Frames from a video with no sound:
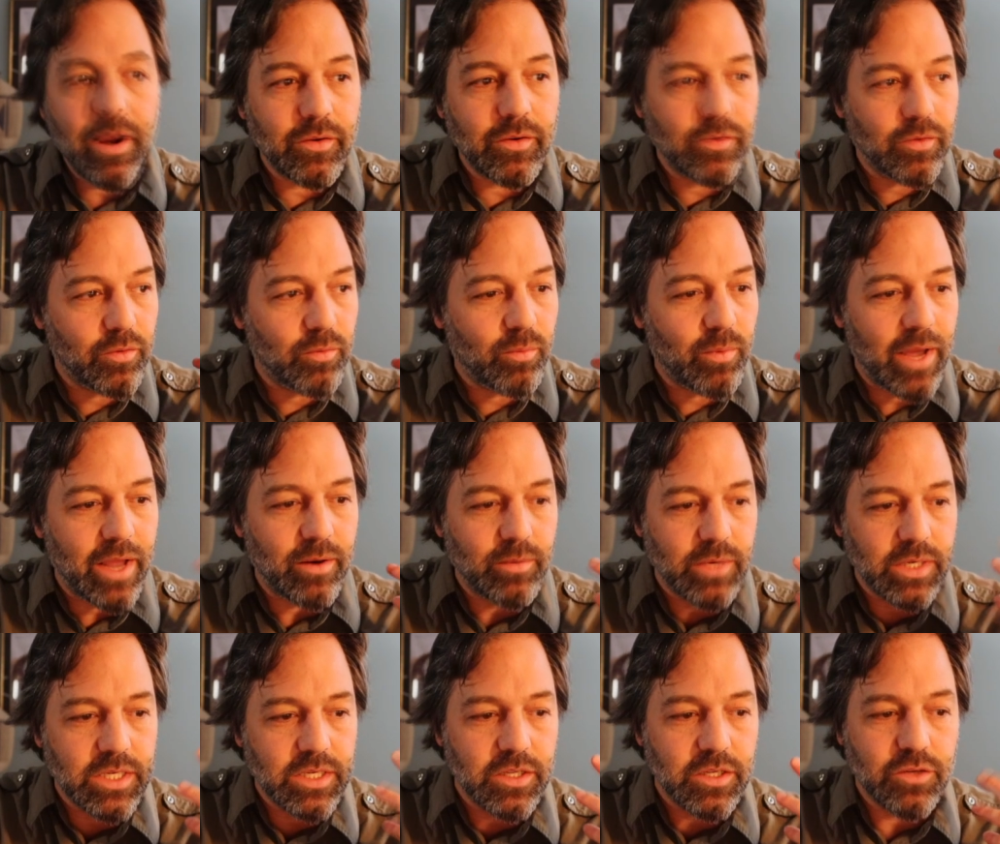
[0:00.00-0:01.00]
it to the way in
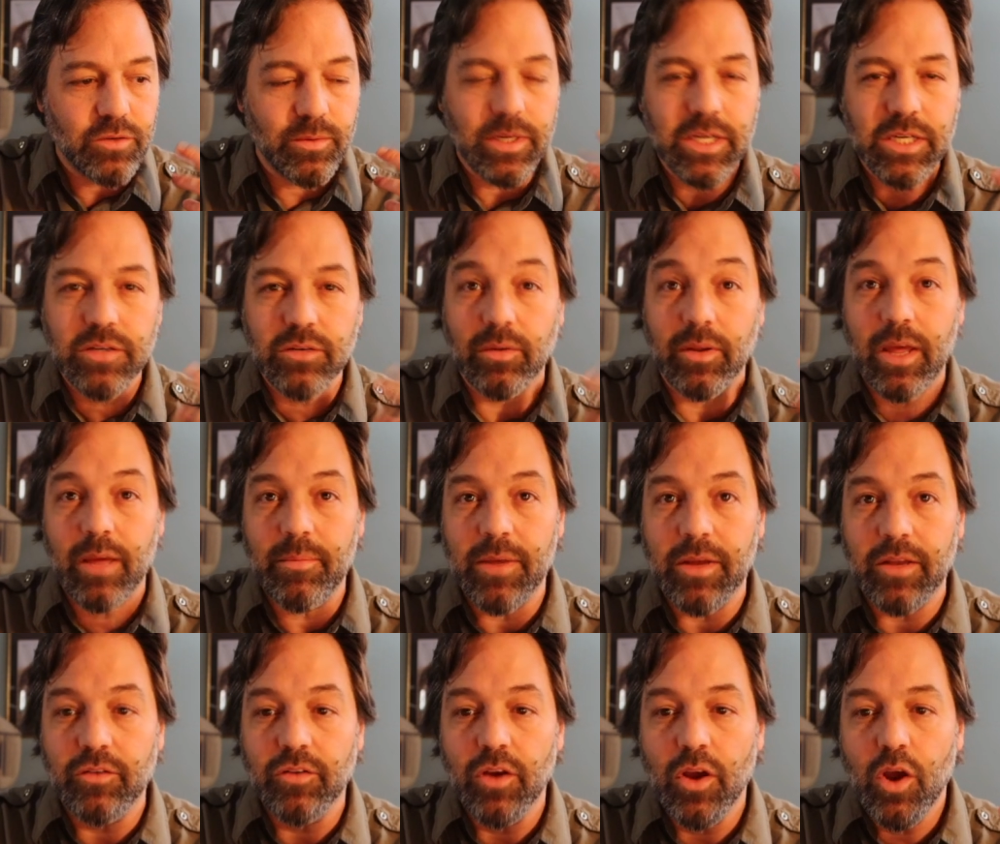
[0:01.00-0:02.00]
which the traditional
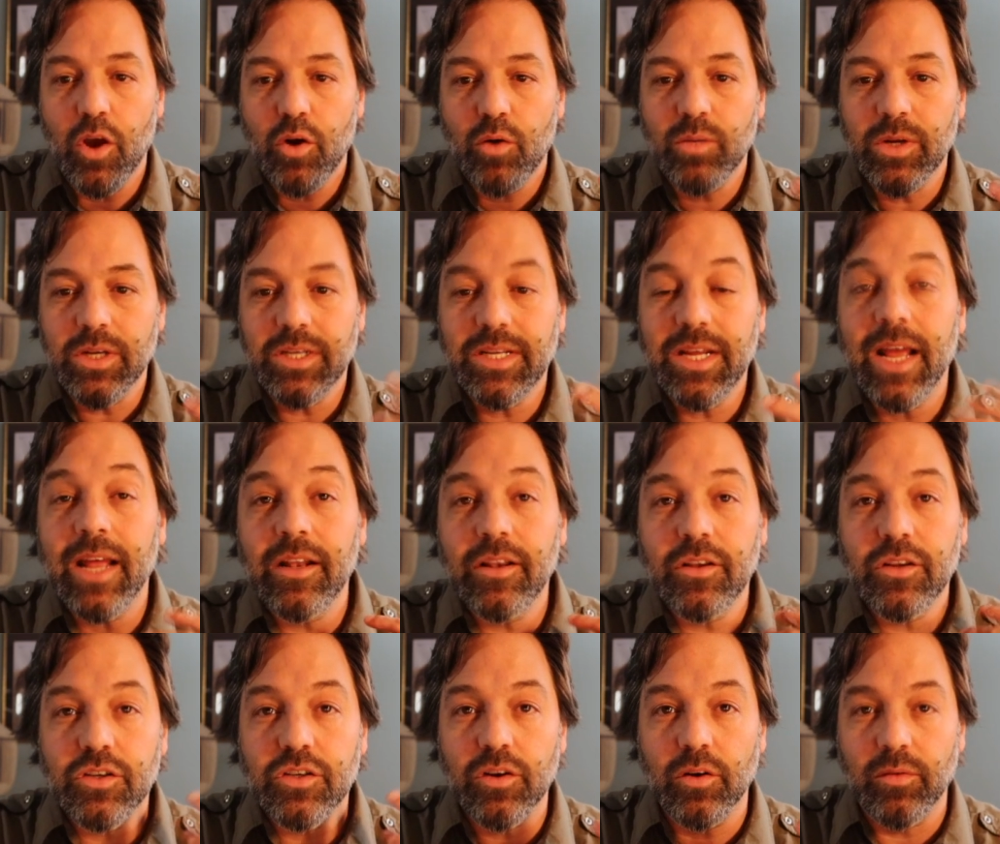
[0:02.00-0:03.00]
image would tend
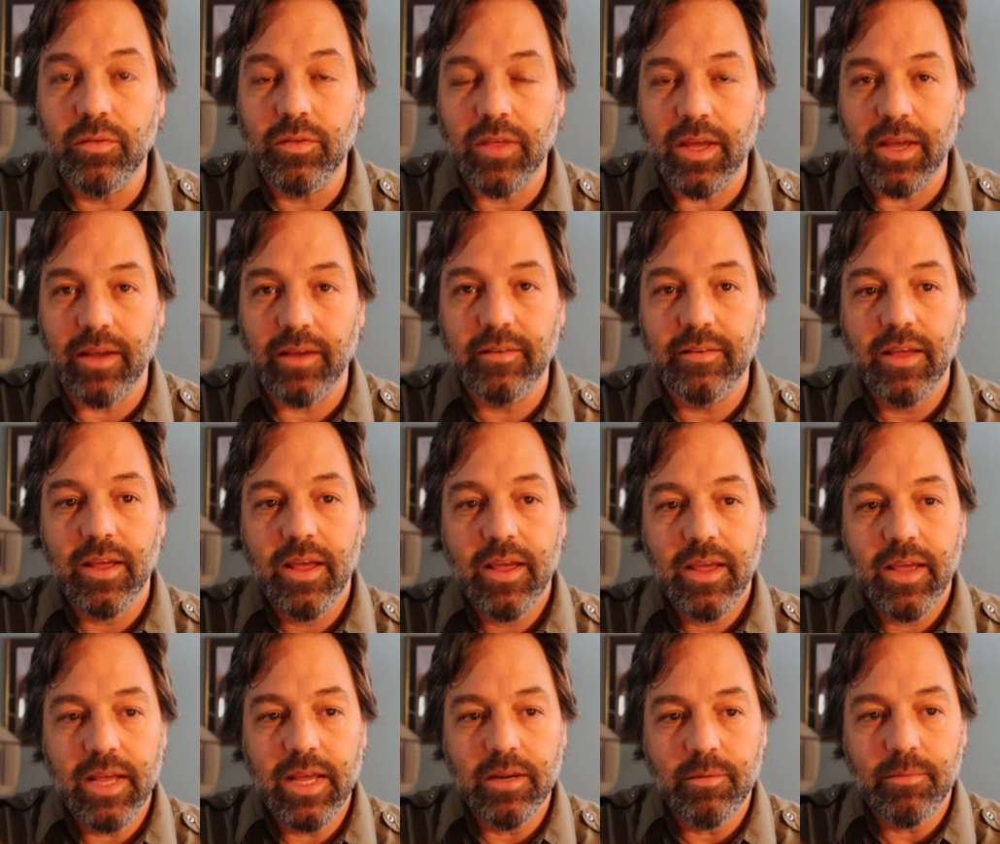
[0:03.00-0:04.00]
to show things
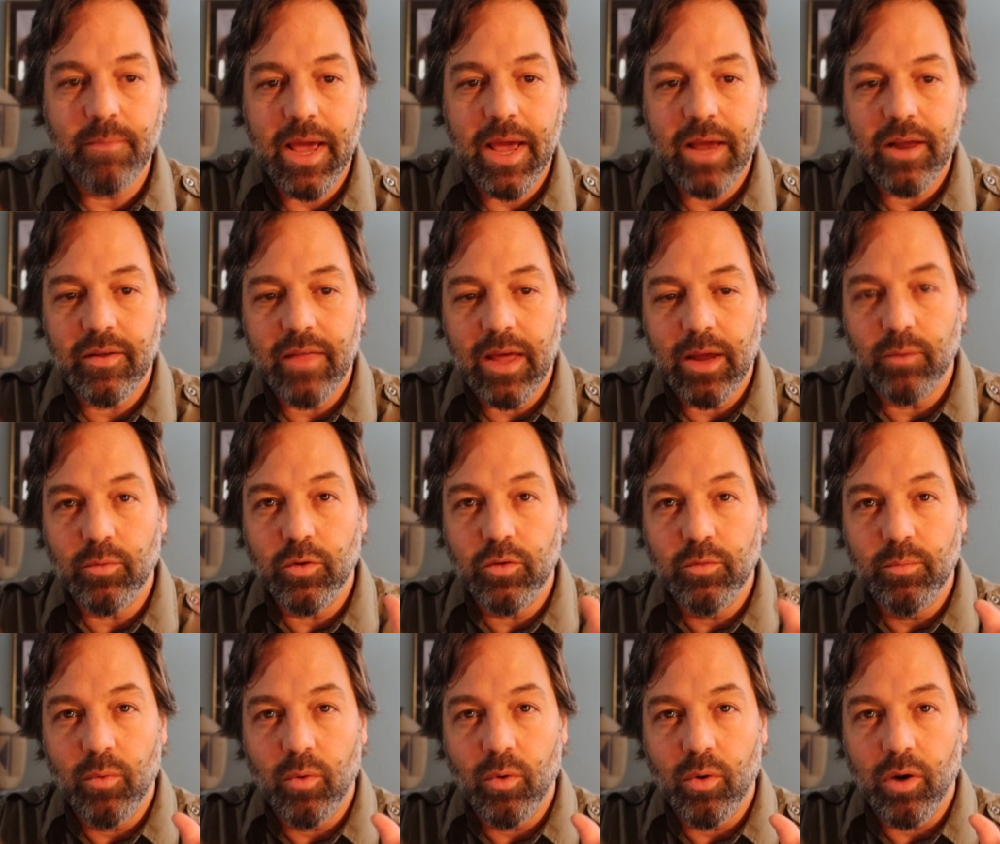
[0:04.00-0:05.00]
in a manner that was
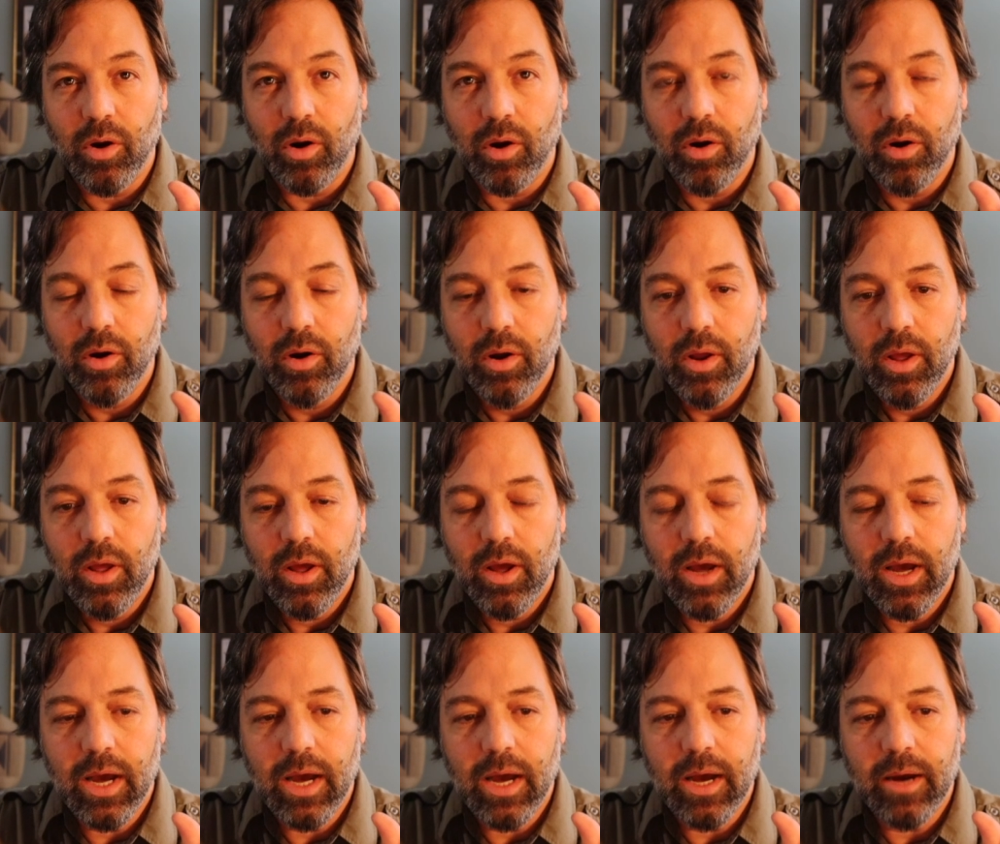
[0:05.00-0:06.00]
more,
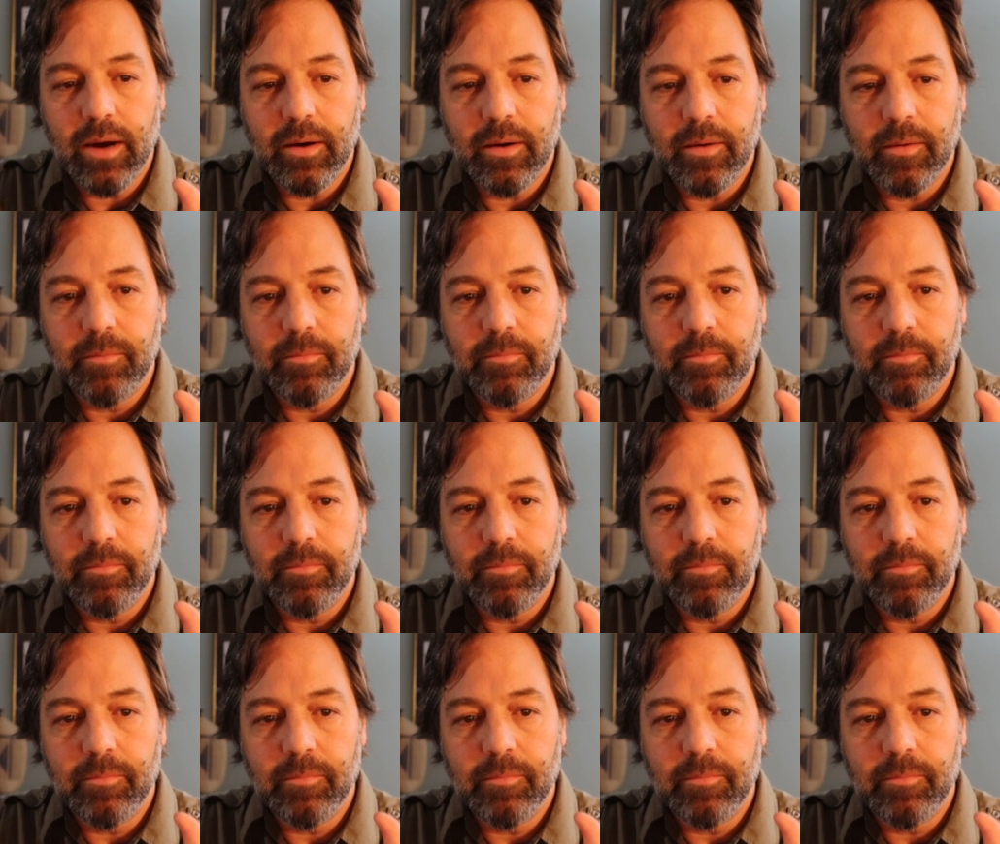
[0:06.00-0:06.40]
that